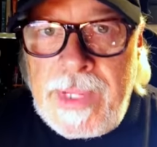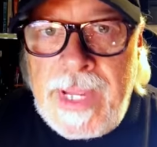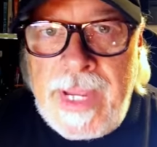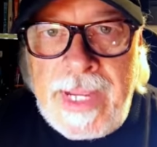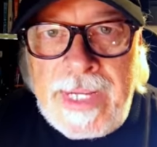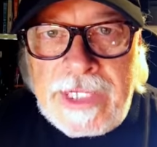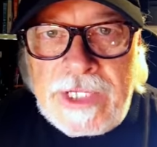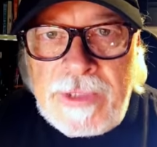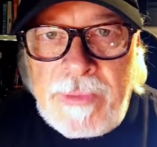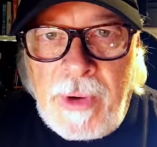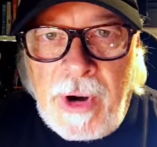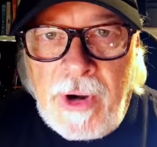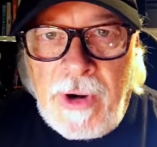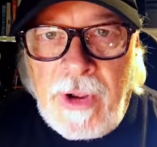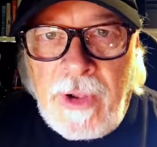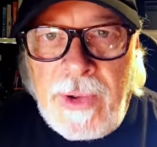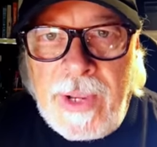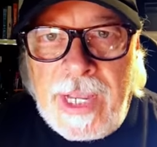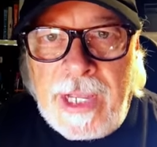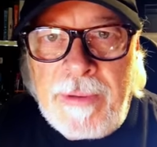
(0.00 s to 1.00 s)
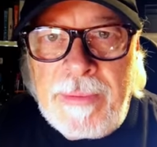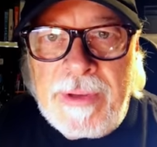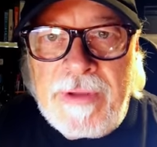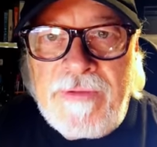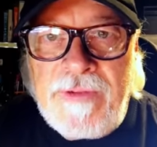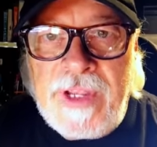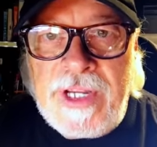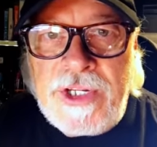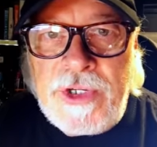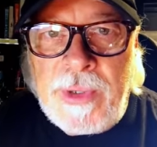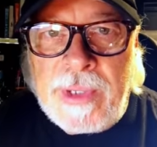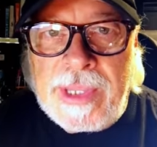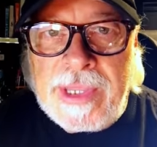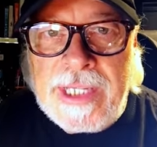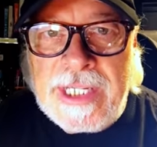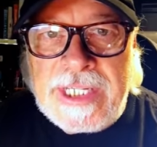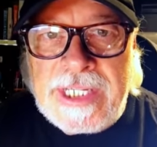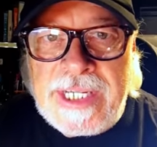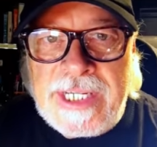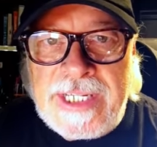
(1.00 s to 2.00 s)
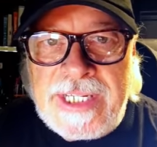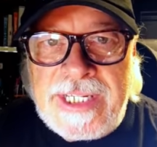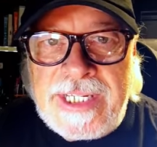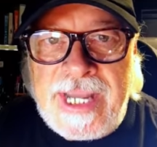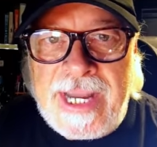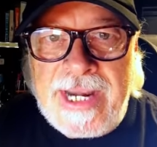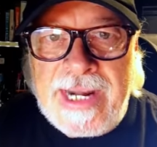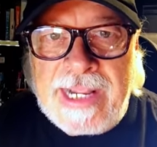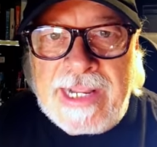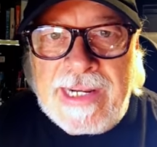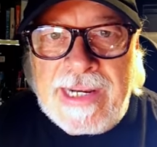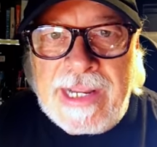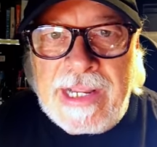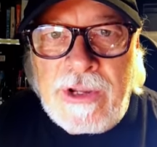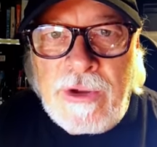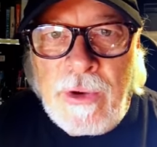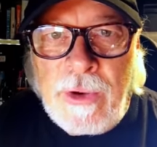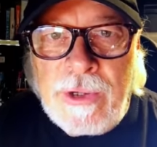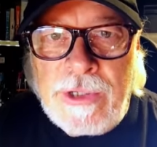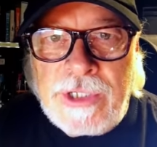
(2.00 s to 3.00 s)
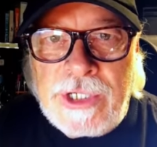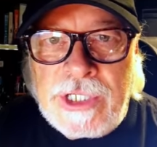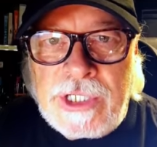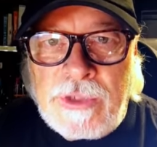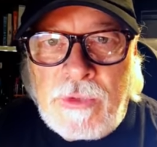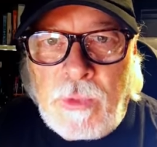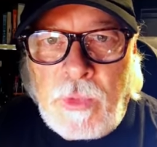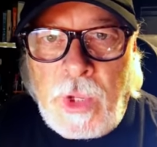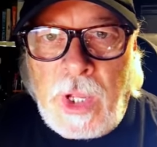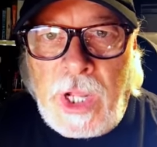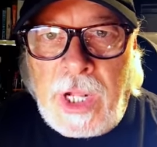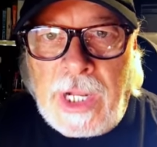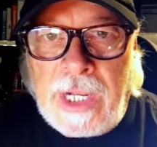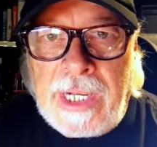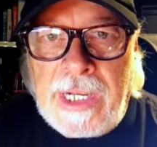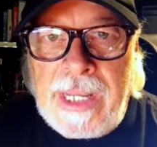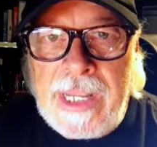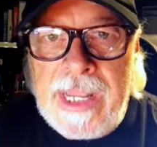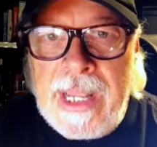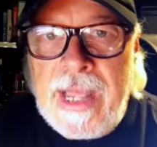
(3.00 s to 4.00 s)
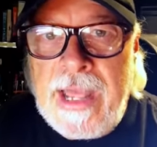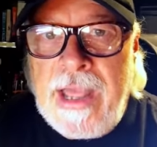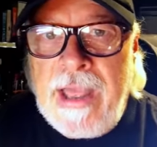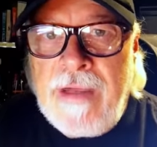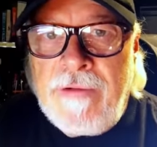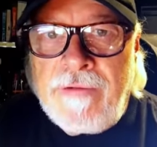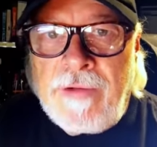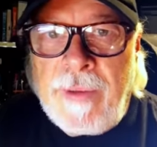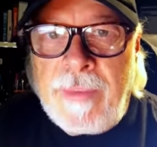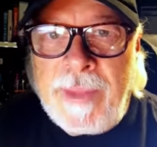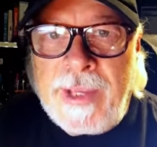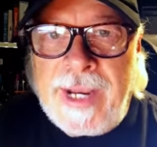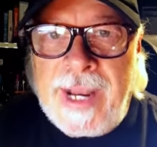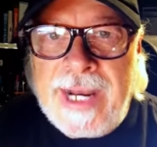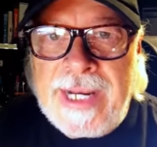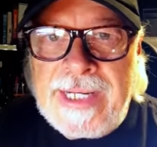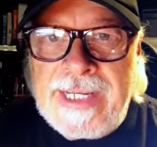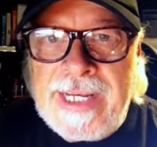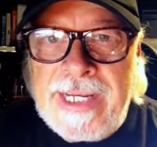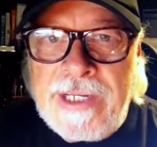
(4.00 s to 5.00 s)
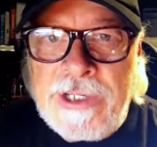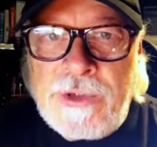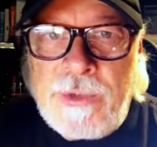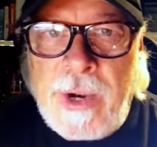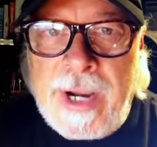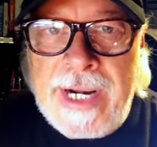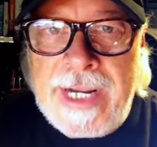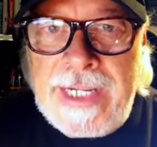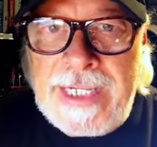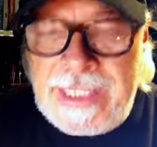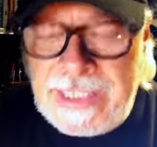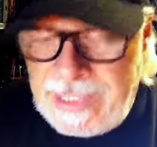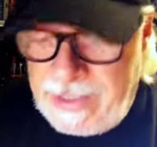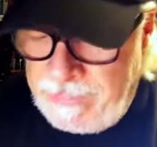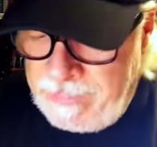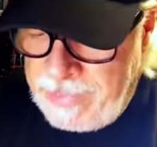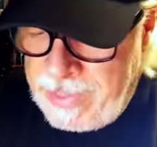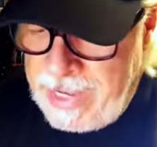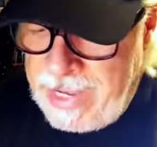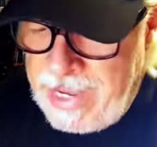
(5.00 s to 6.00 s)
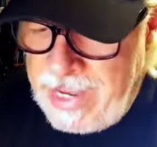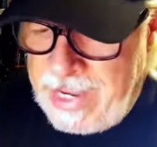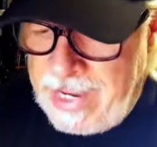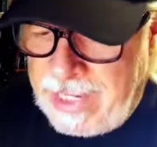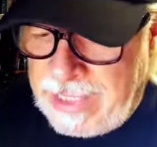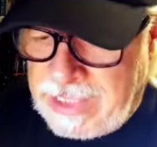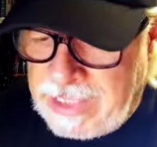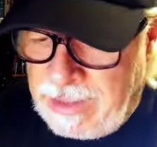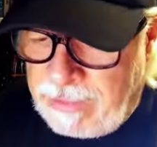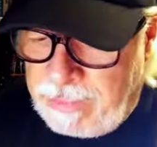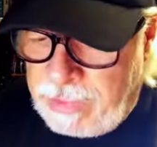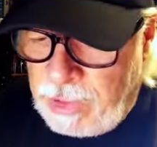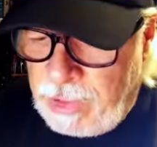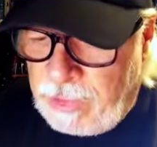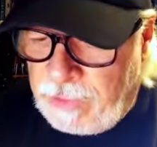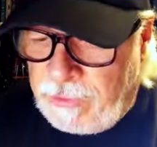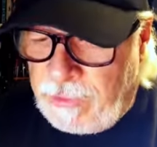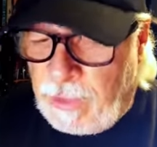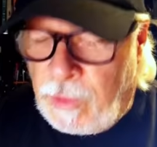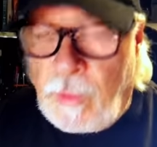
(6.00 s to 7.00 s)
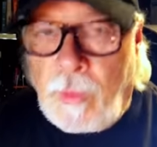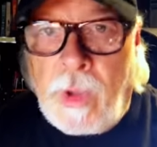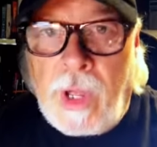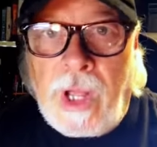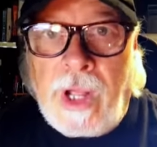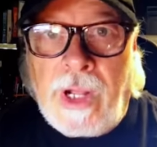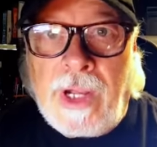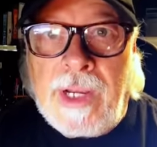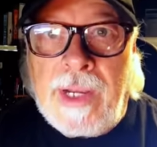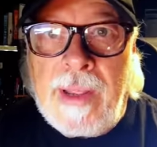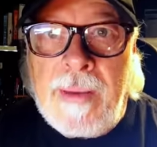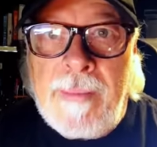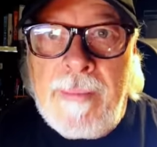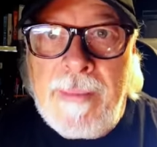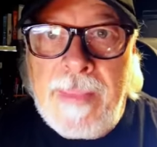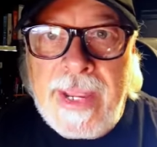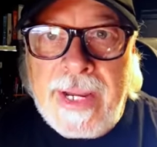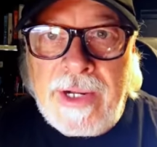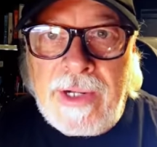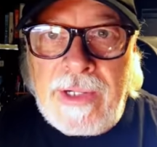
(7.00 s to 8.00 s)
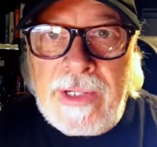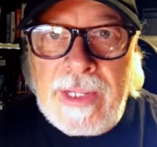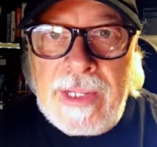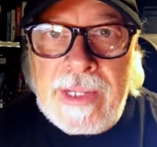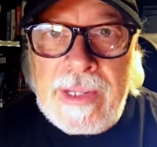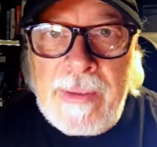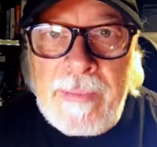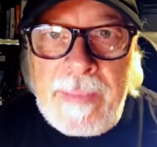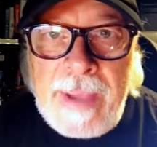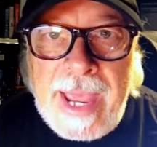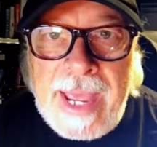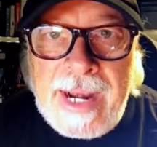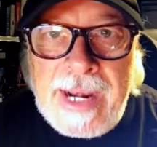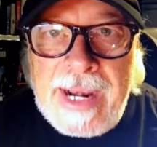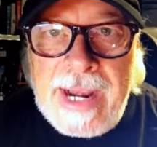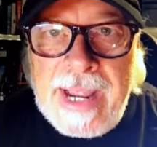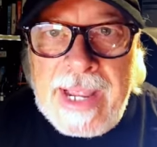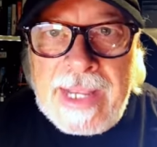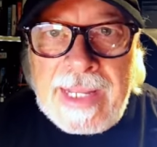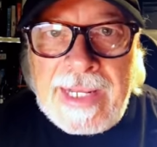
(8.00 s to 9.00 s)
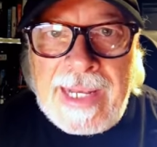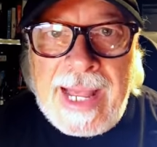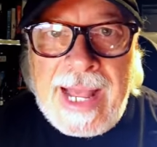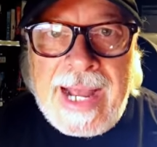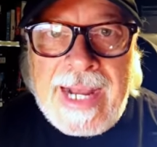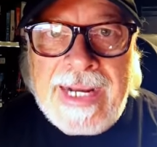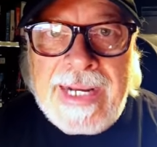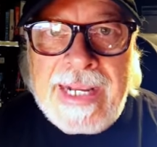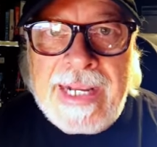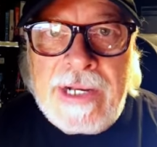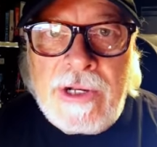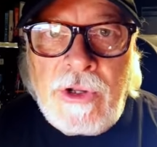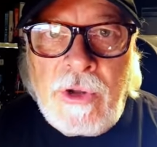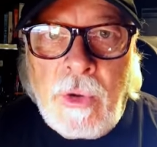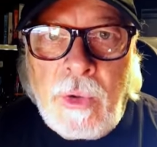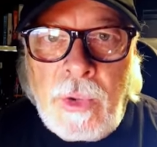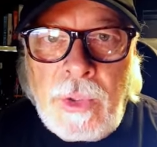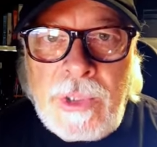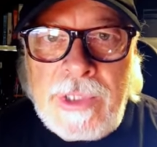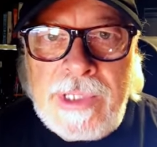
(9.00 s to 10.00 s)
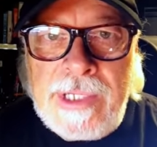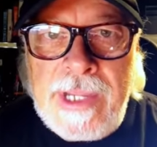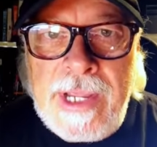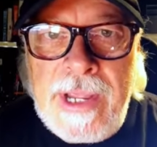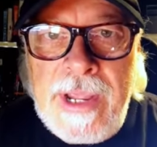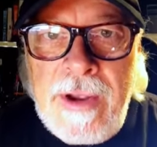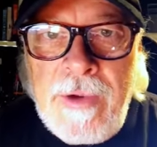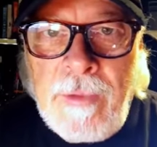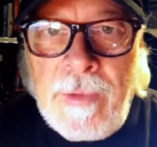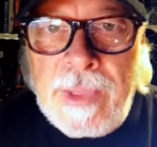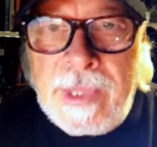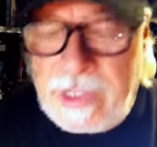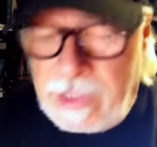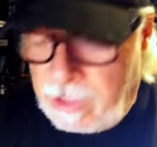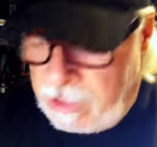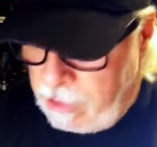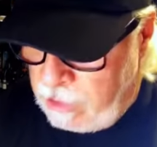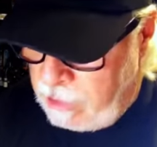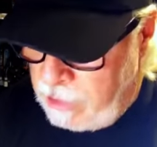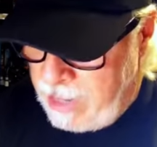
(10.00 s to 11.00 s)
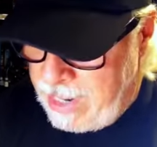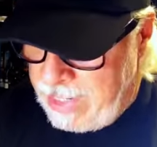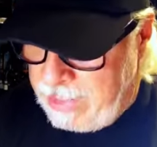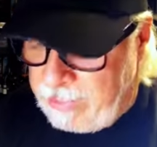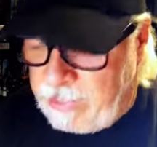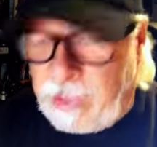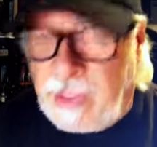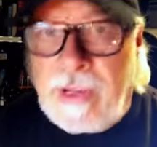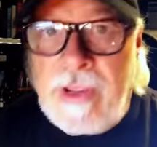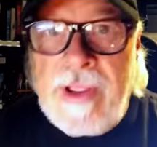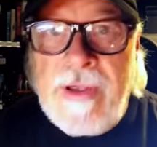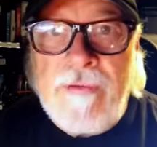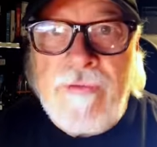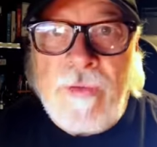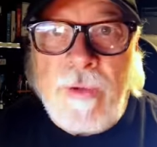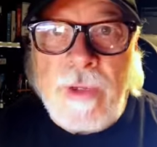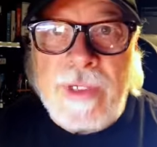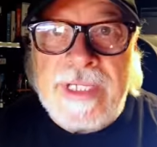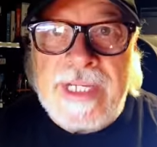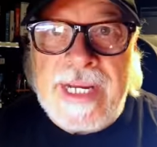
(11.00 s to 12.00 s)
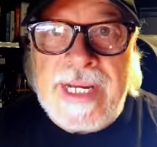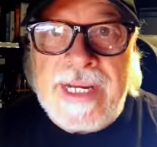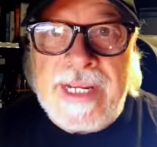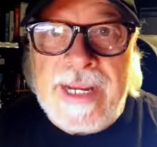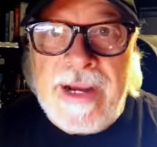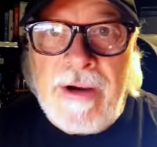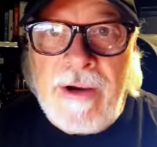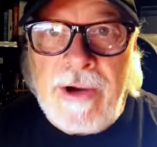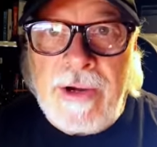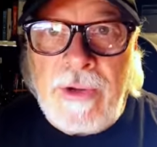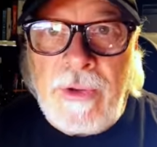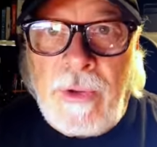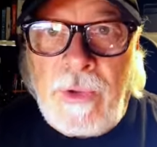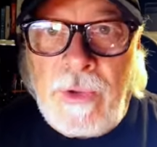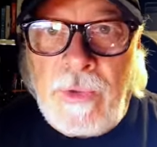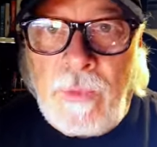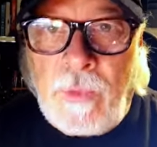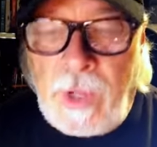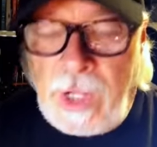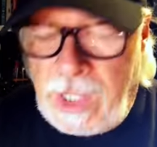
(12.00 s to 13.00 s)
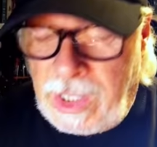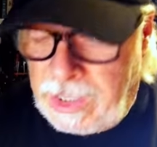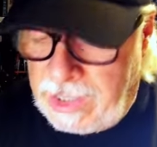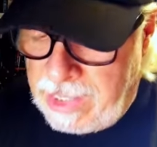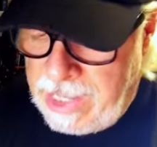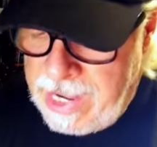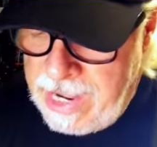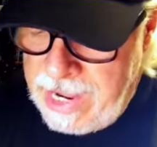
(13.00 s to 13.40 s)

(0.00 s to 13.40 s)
And tomorrow I'll be featuring this stunningly gorgeous wall from the 1920s. It's a beautiful wall metal pen clad in gold with an incredible 14 karat gold wall